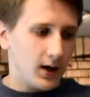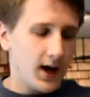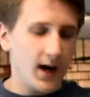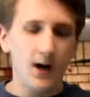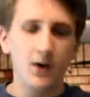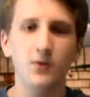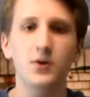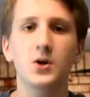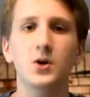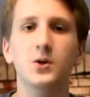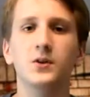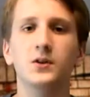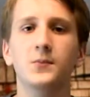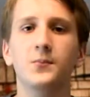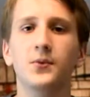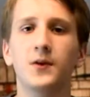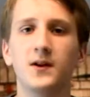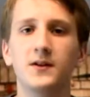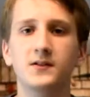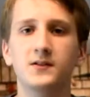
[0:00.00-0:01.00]
I don't know what the
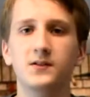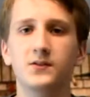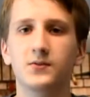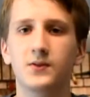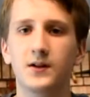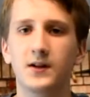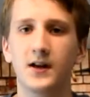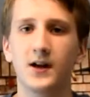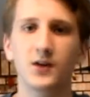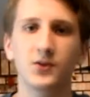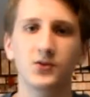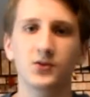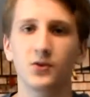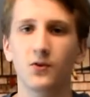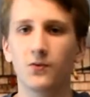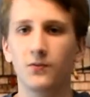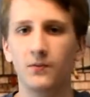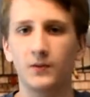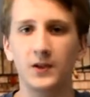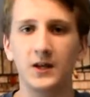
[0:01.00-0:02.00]
price is right now,
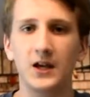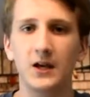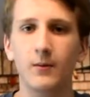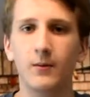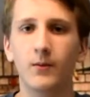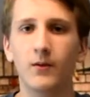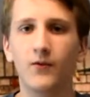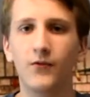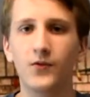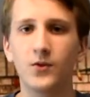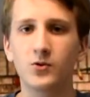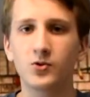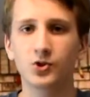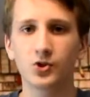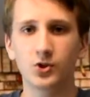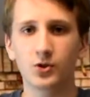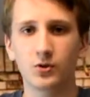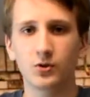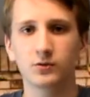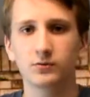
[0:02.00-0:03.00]
so Liam in the
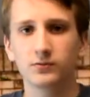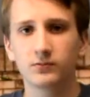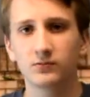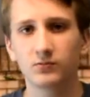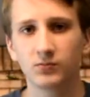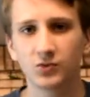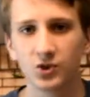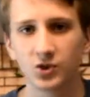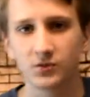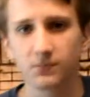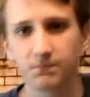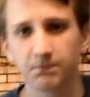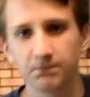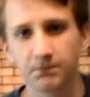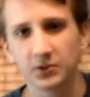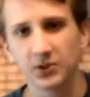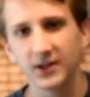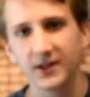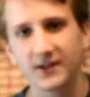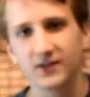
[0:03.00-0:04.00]
future, just
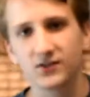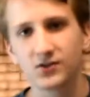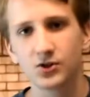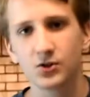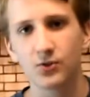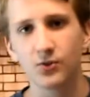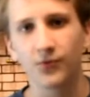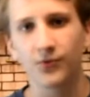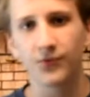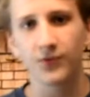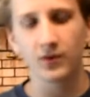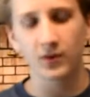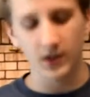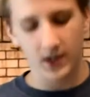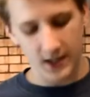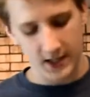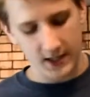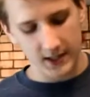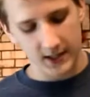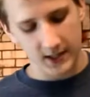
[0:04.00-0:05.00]
please do feel
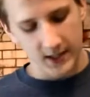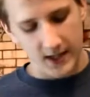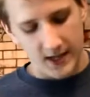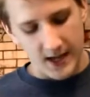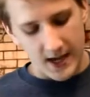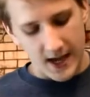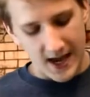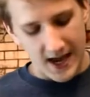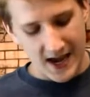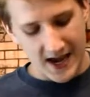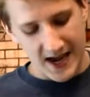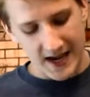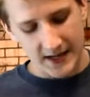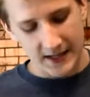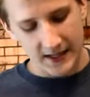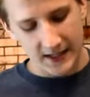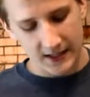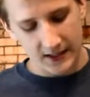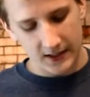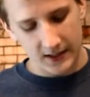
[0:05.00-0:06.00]
like
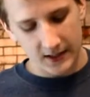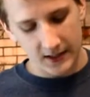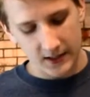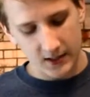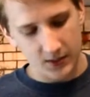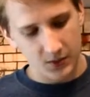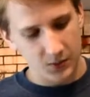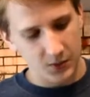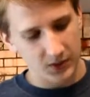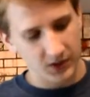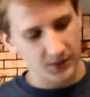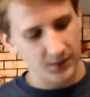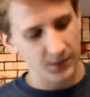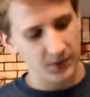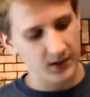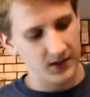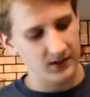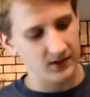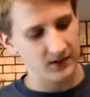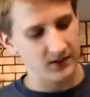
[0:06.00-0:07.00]
adding what the
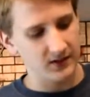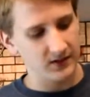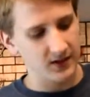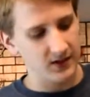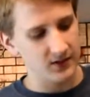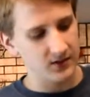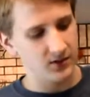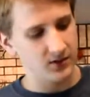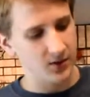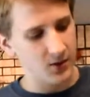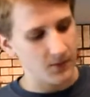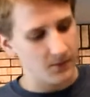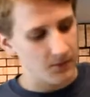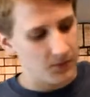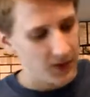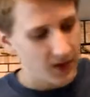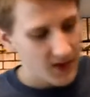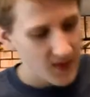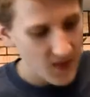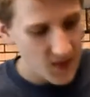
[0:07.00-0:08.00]
price of this on. So
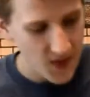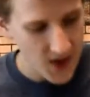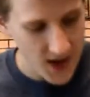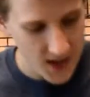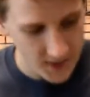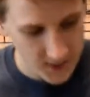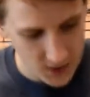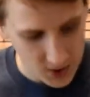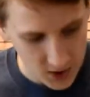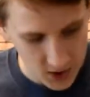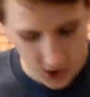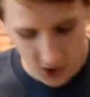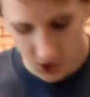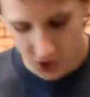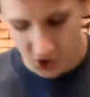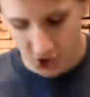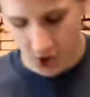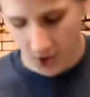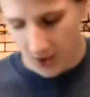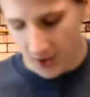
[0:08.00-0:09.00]
that's a good
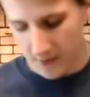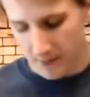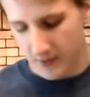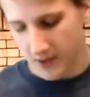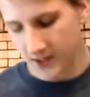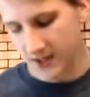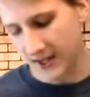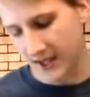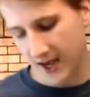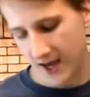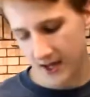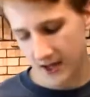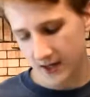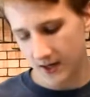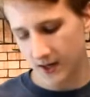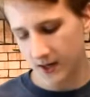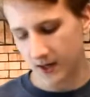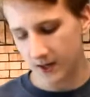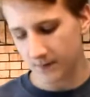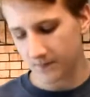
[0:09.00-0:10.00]
chunk of money added
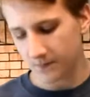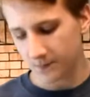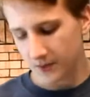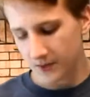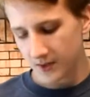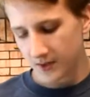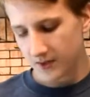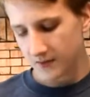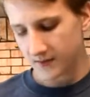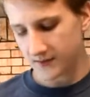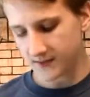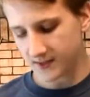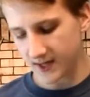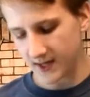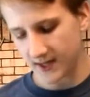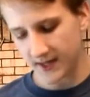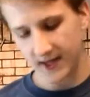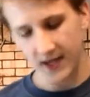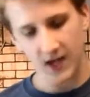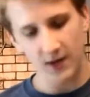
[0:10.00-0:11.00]
on. The
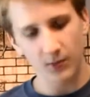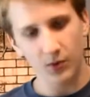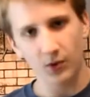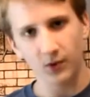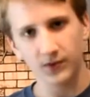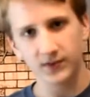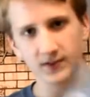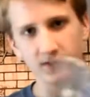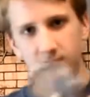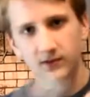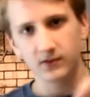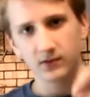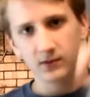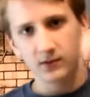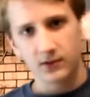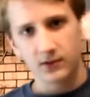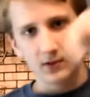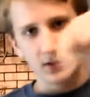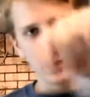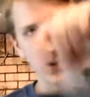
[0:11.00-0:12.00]
SATA cables
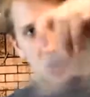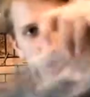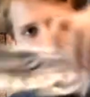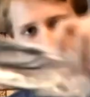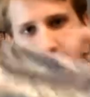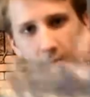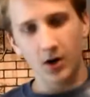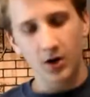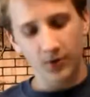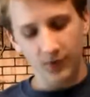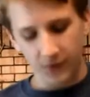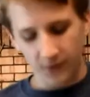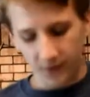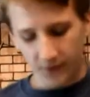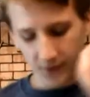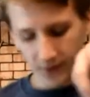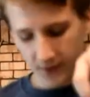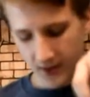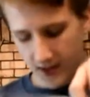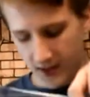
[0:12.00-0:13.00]
you can borrow from a
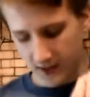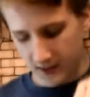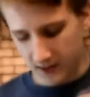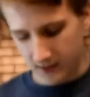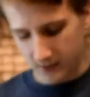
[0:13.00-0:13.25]
friend.